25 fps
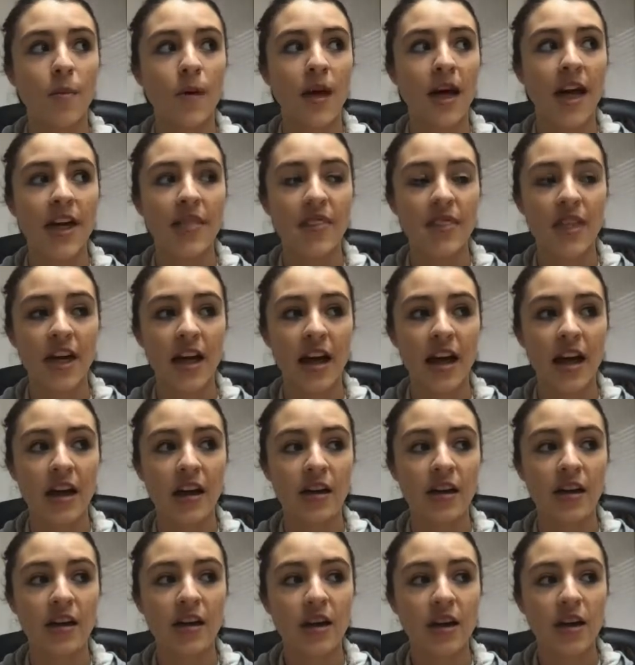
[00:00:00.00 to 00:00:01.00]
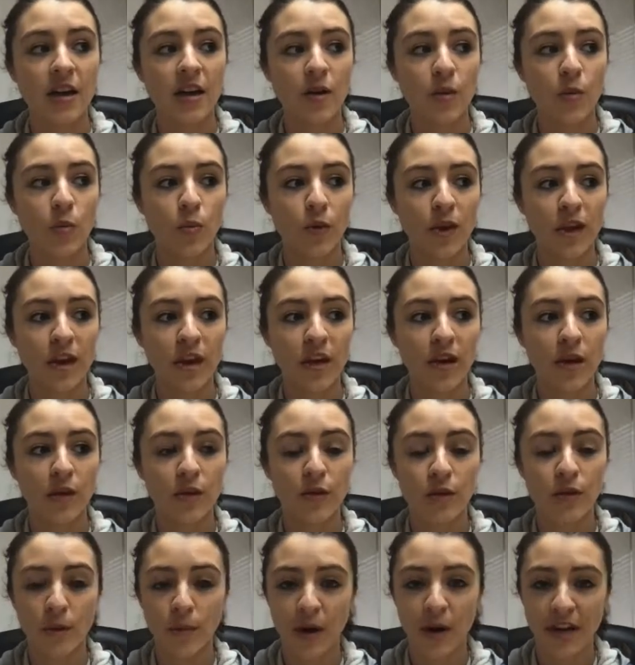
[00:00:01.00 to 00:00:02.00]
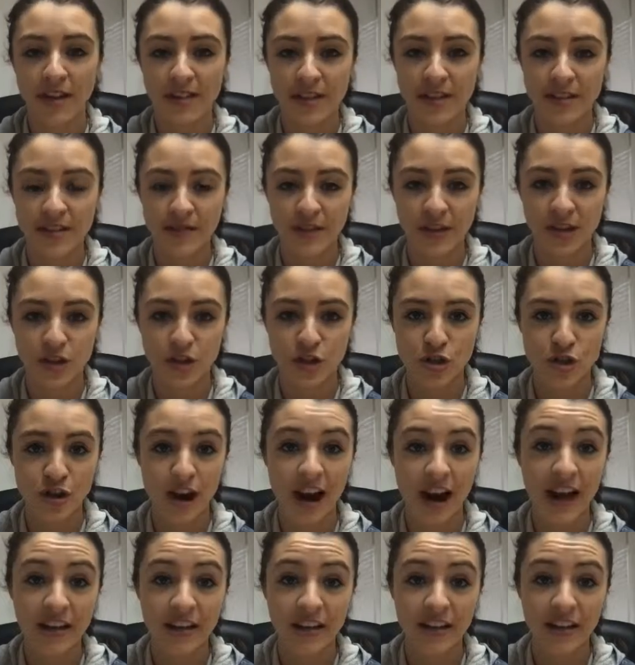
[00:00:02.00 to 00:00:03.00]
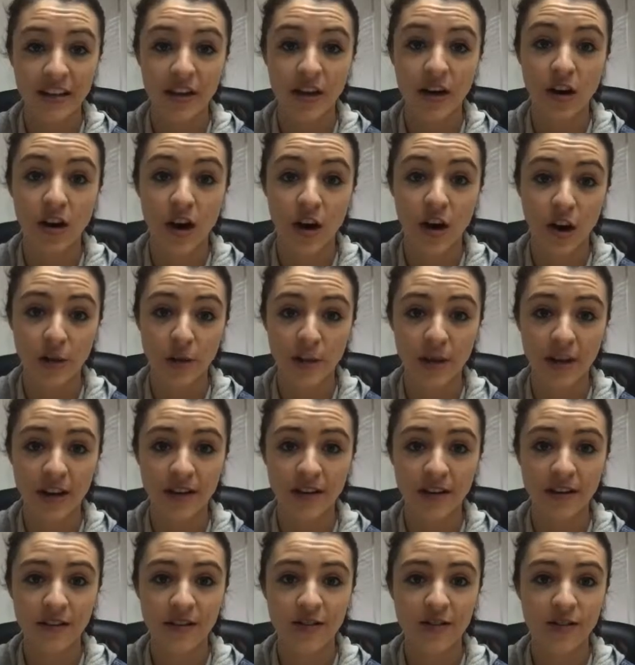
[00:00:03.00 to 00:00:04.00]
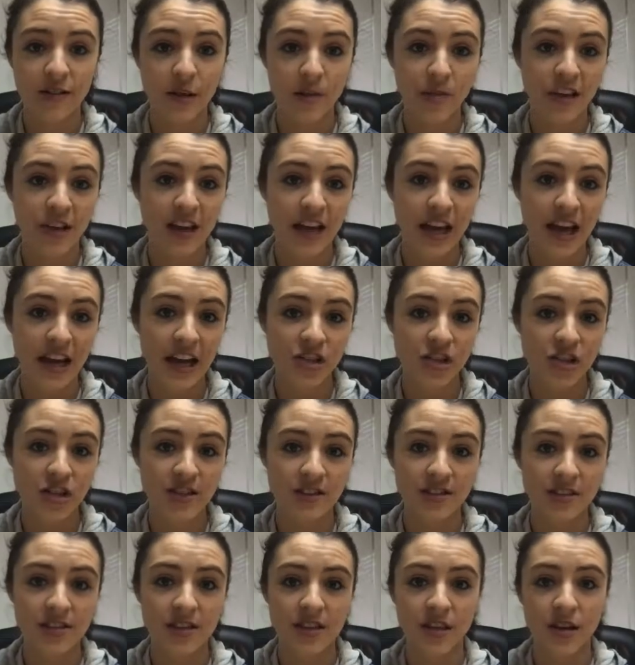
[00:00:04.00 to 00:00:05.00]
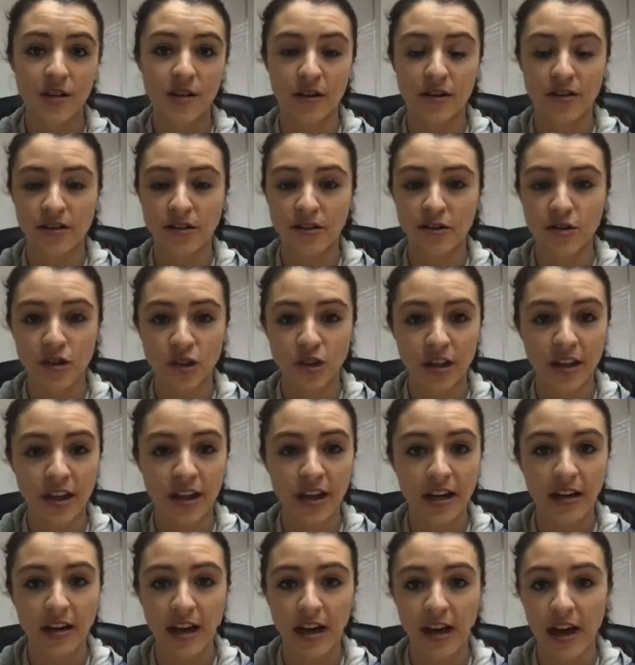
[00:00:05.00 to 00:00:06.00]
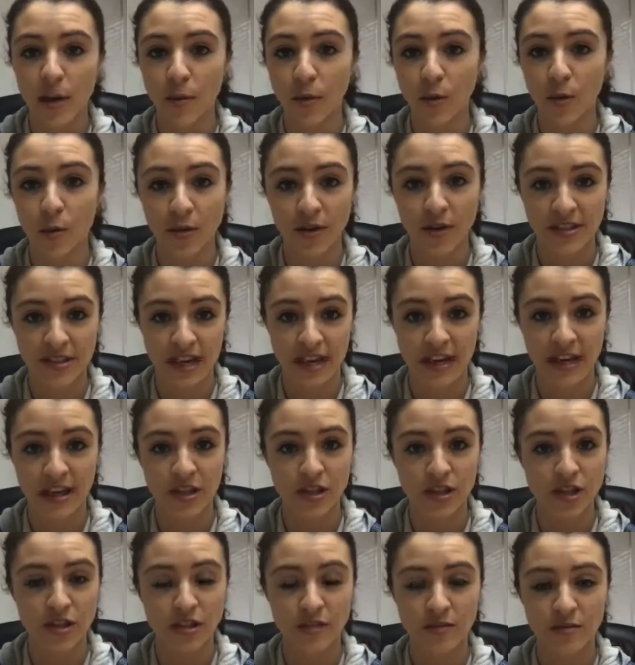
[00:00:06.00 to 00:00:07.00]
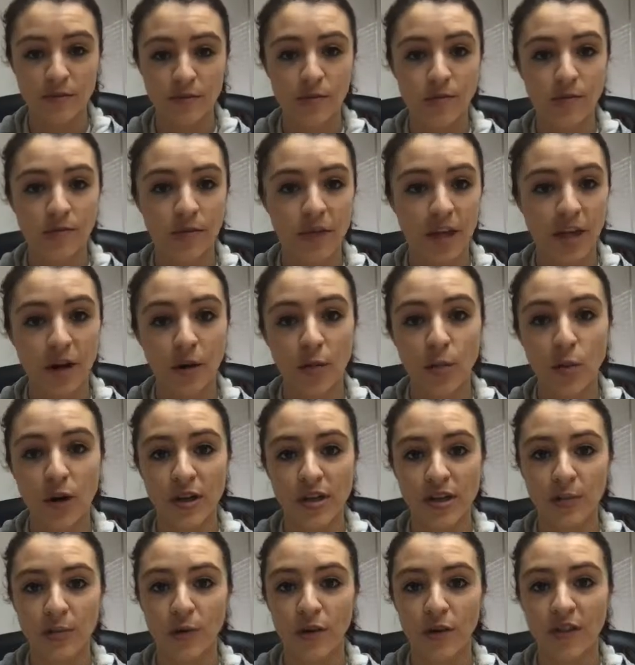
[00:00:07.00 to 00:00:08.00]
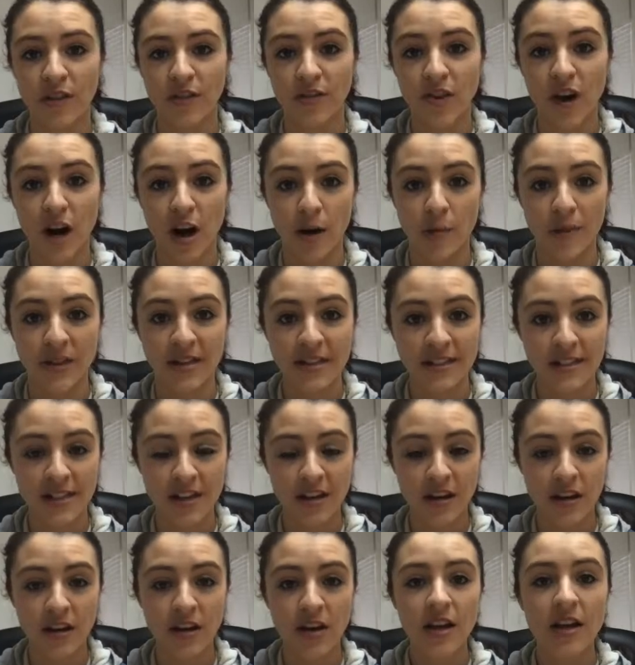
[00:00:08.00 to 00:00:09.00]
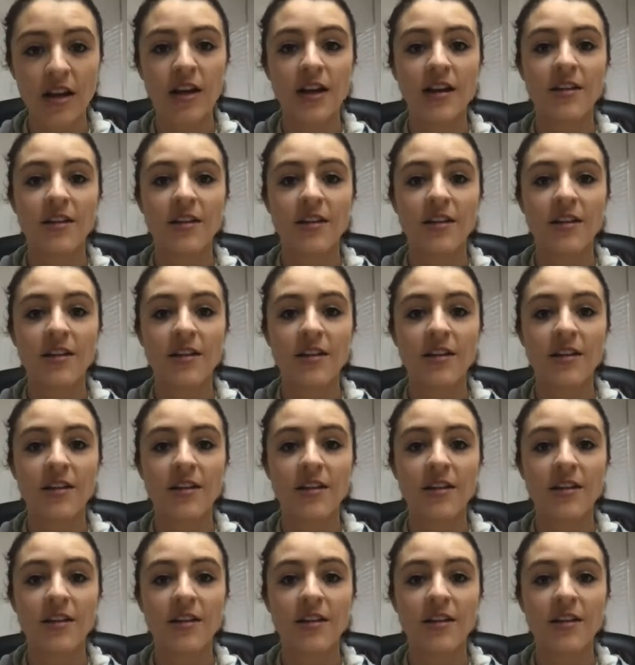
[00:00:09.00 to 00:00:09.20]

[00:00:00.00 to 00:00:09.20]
And then we go through a process of extracting the carbon from the ashes. So there's usually a couple percentage points worth of carbon still.